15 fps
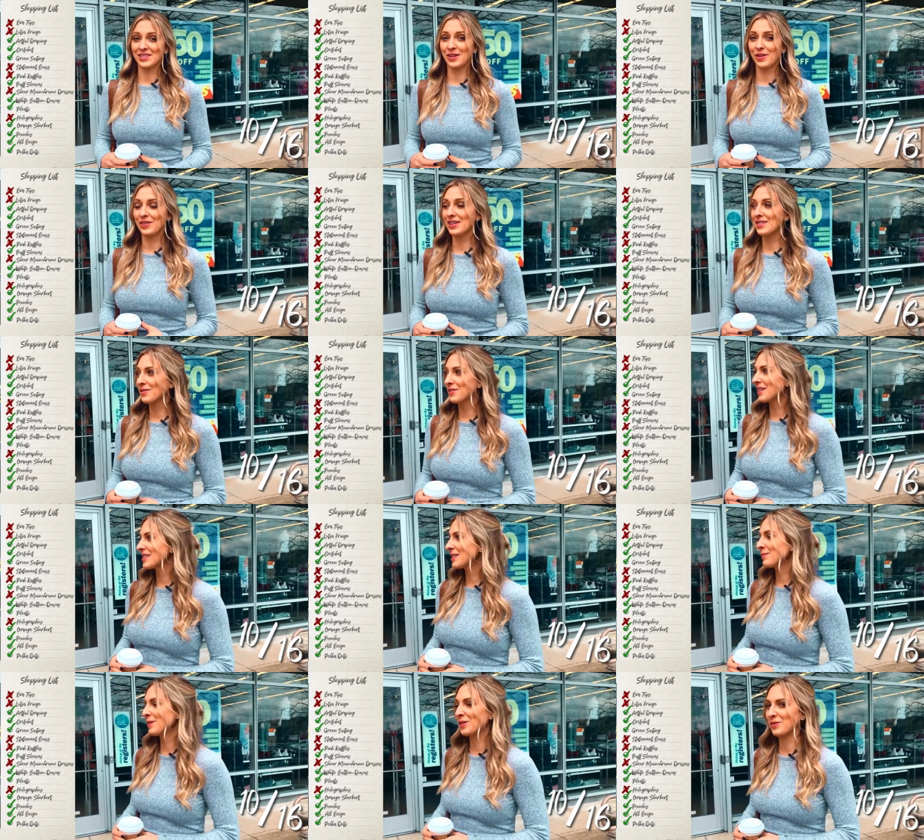So it doesn't really
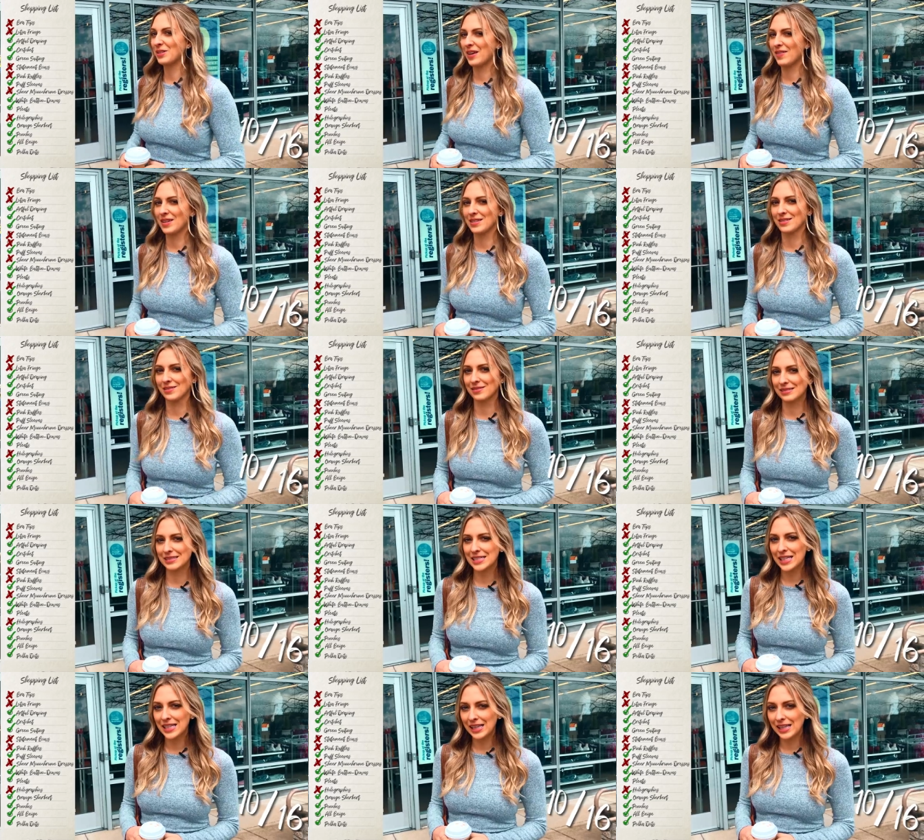seem like Old Navy's
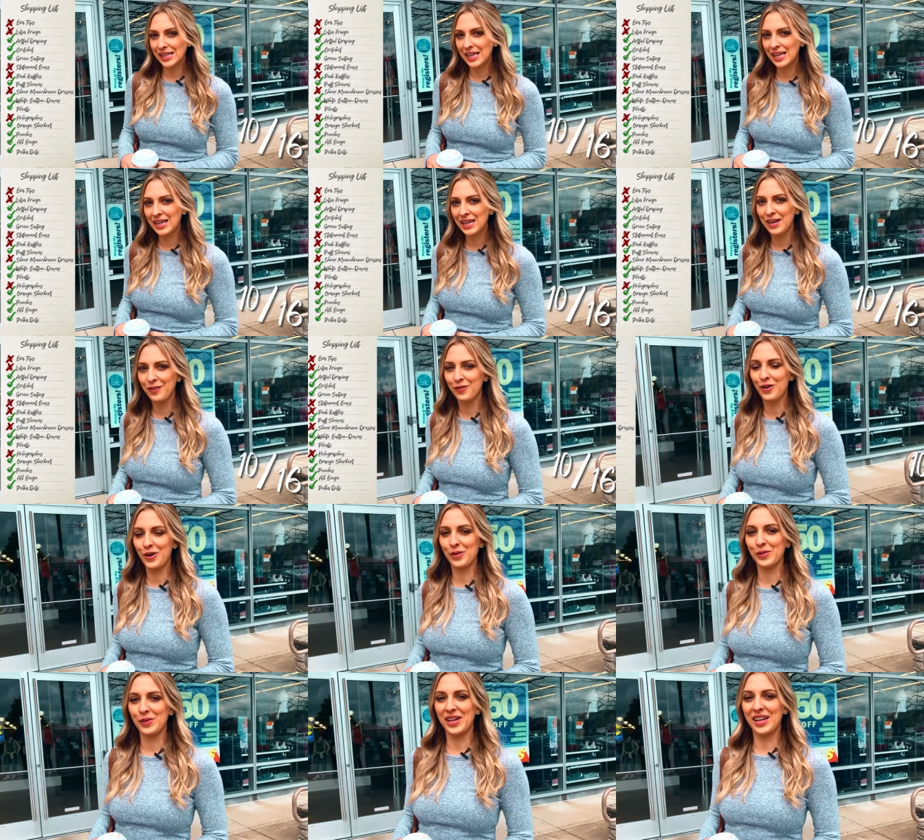really uh,
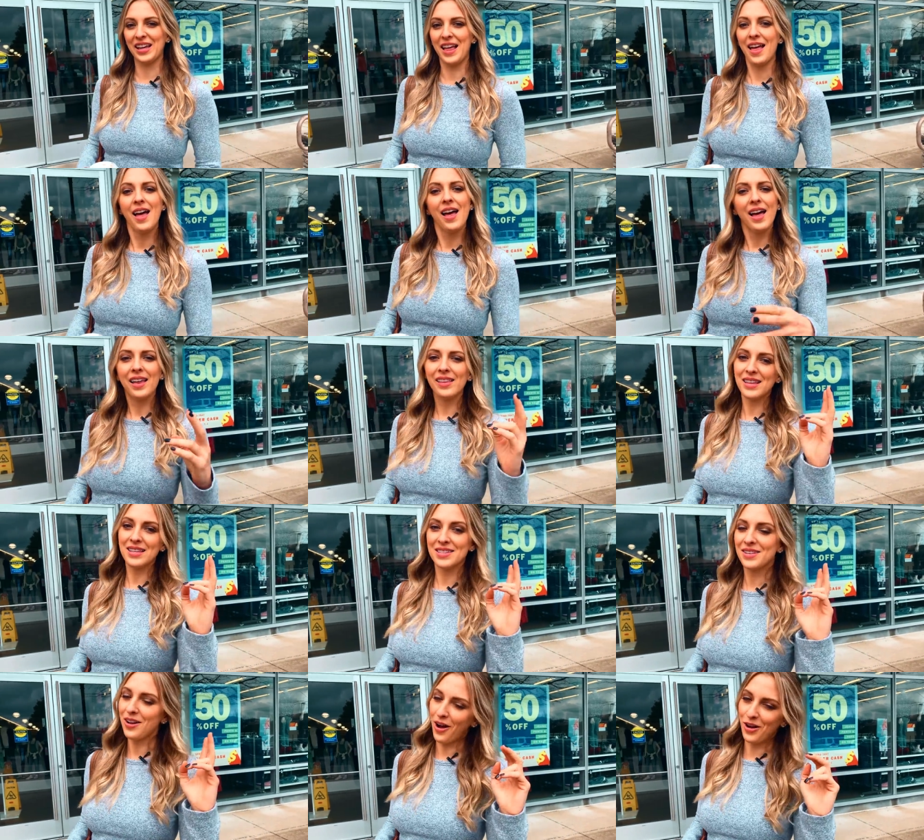following at
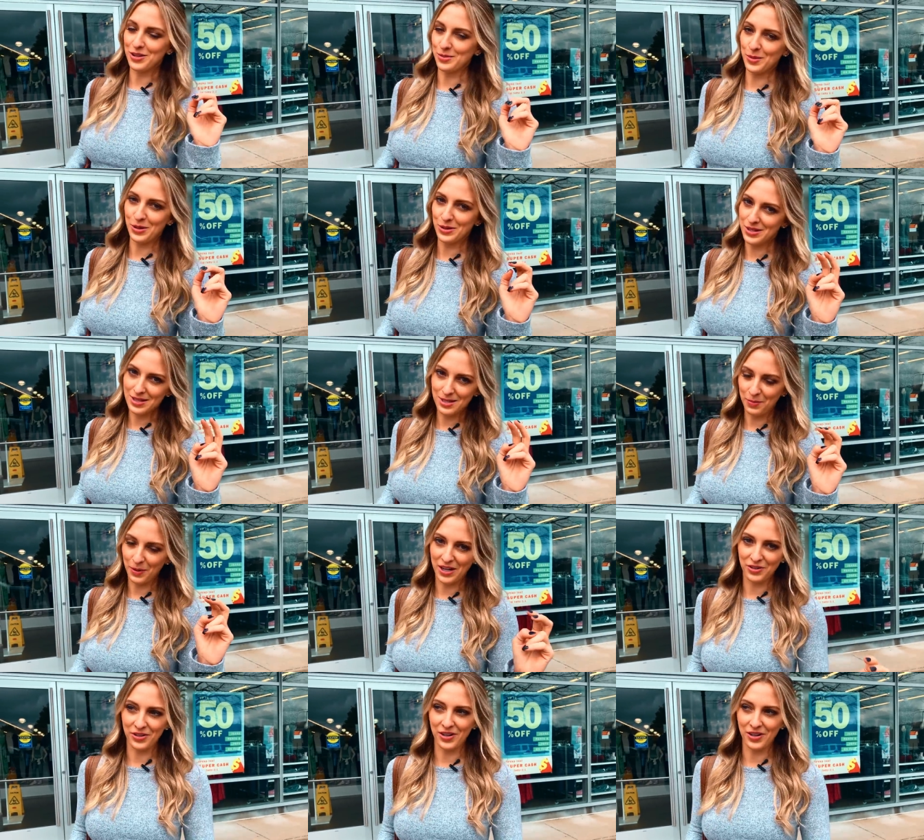least Cosmo's spring